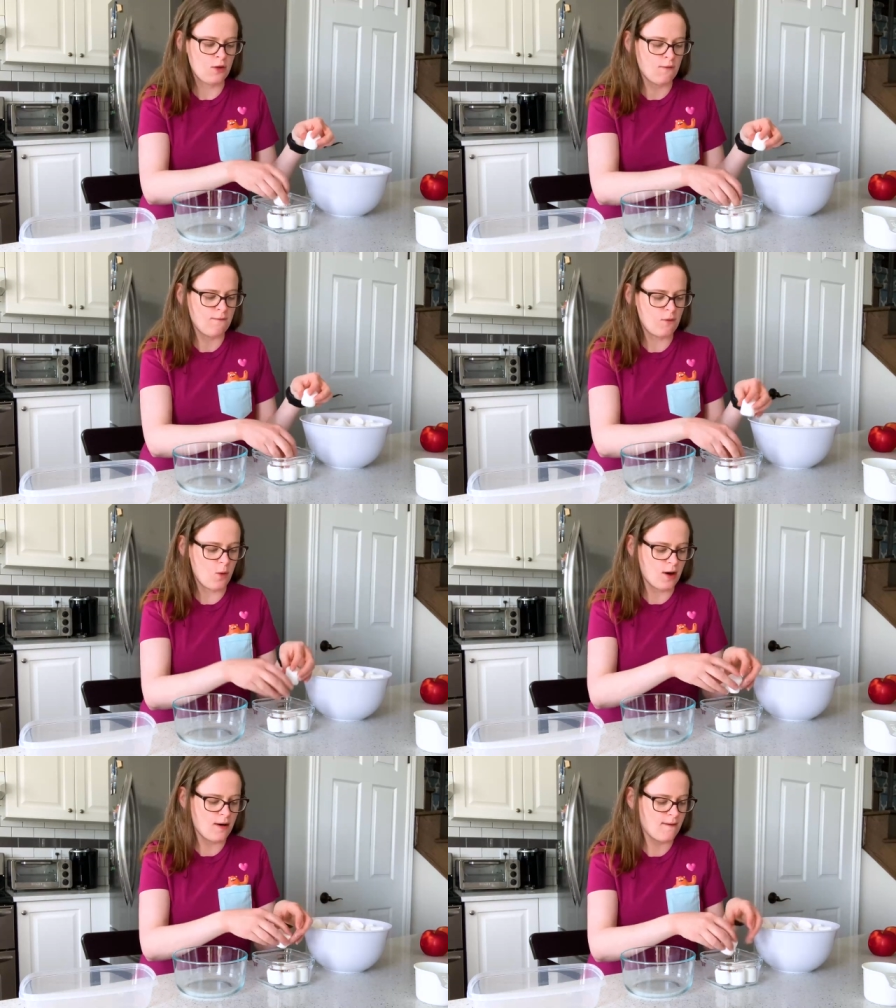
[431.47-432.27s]

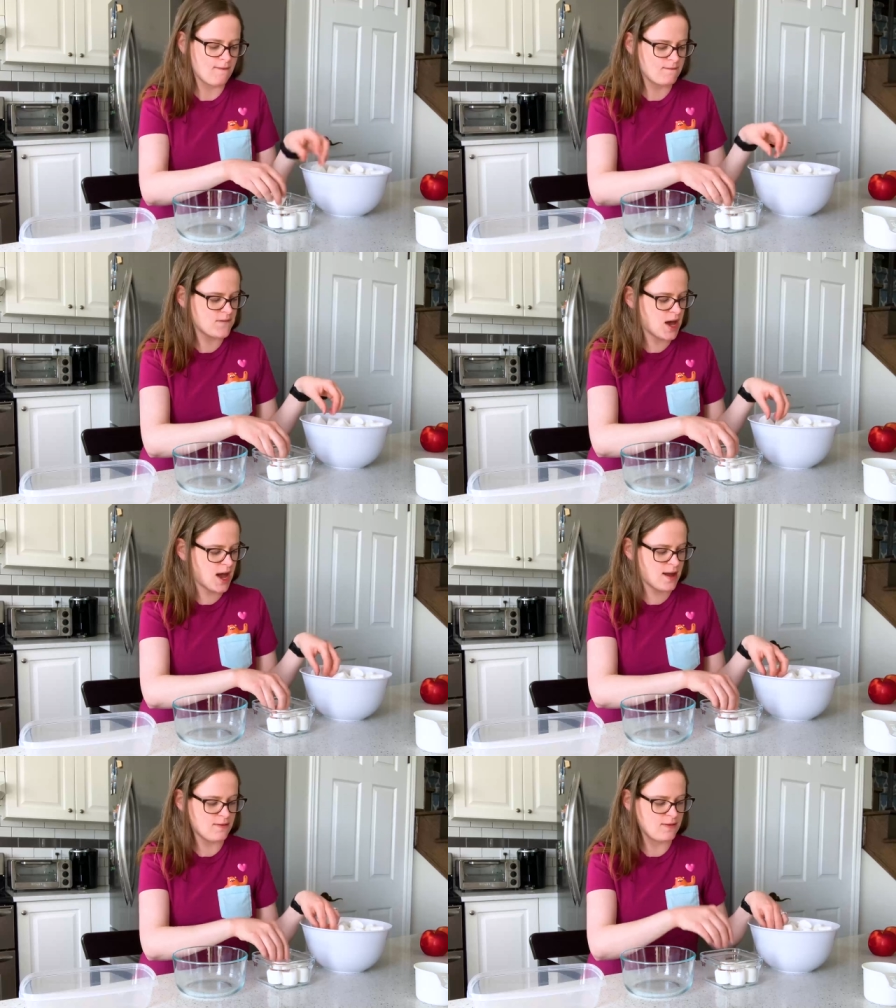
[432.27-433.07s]
four,
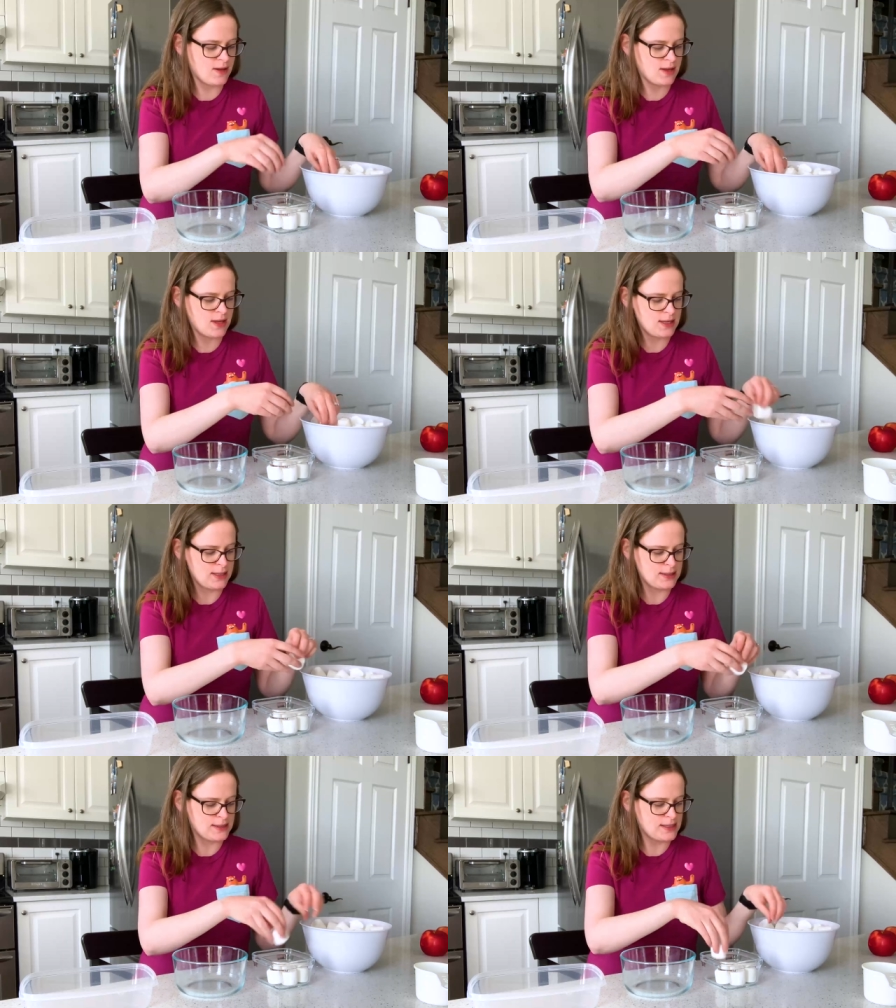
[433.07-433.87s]
five,
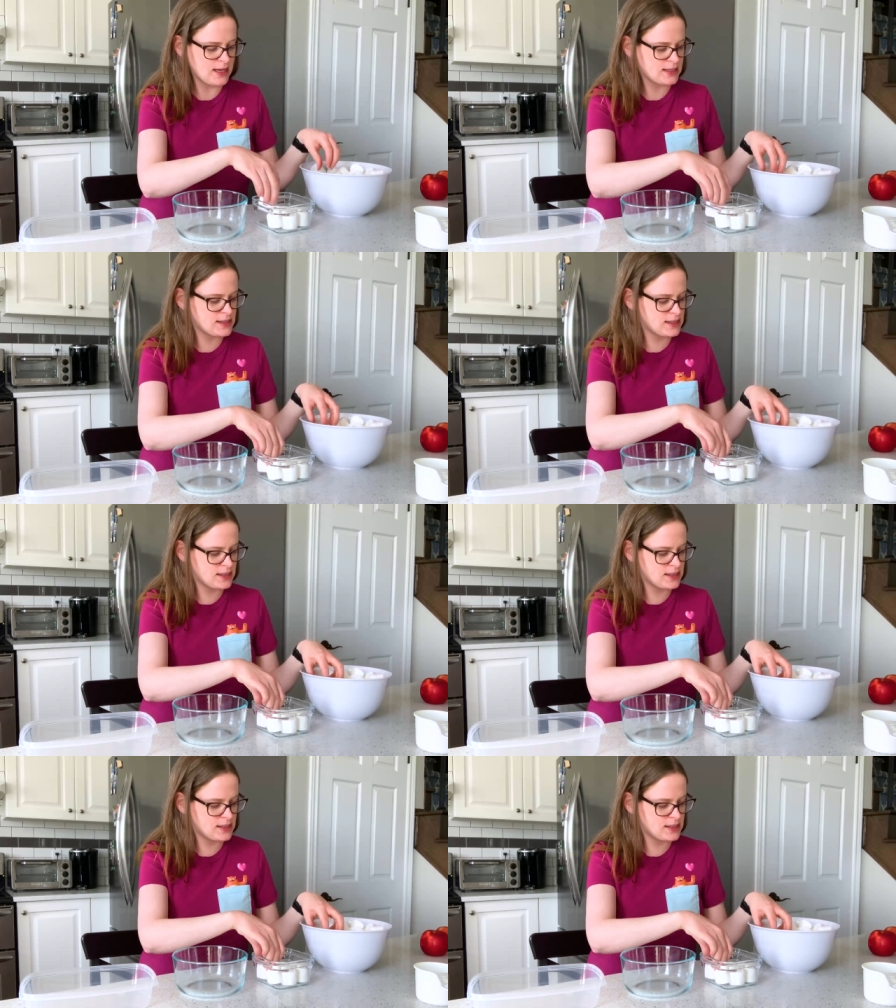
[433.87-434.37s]
six,